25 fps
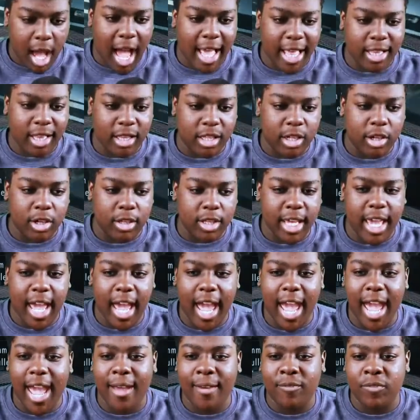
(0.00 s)
literally
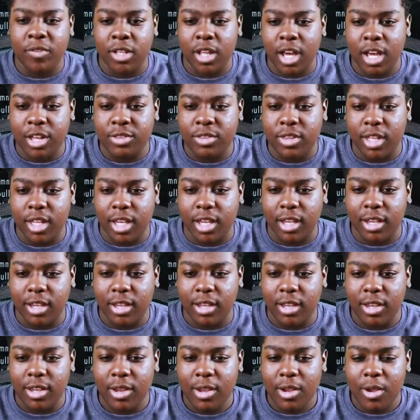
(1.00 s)
have nothing.
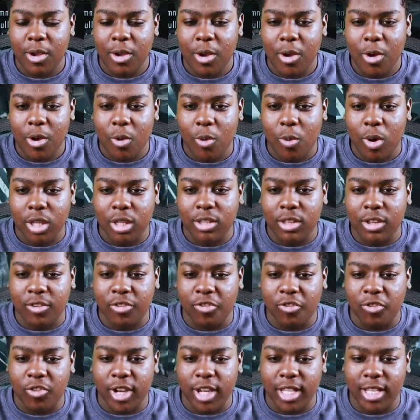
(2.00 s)
What the
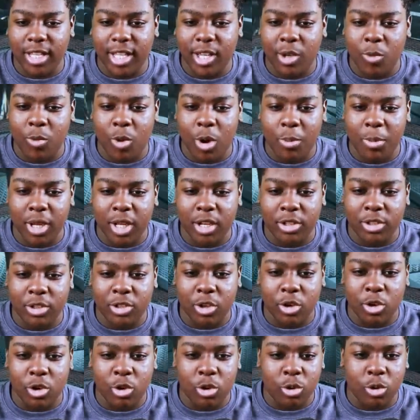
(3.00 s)
freak do you want me to
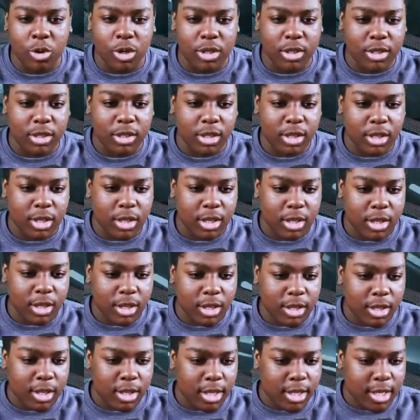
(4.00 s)
do?
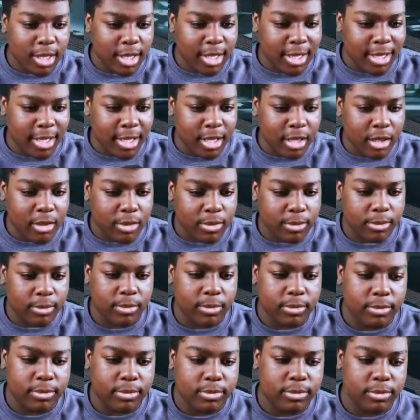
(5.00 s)
You got too
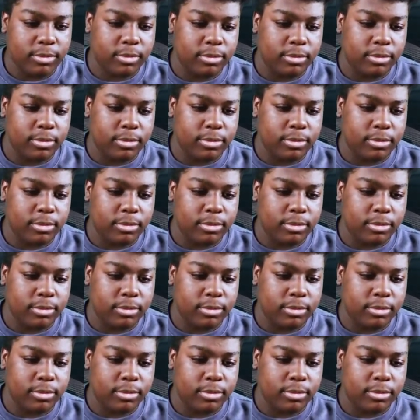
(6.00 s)
much dip on your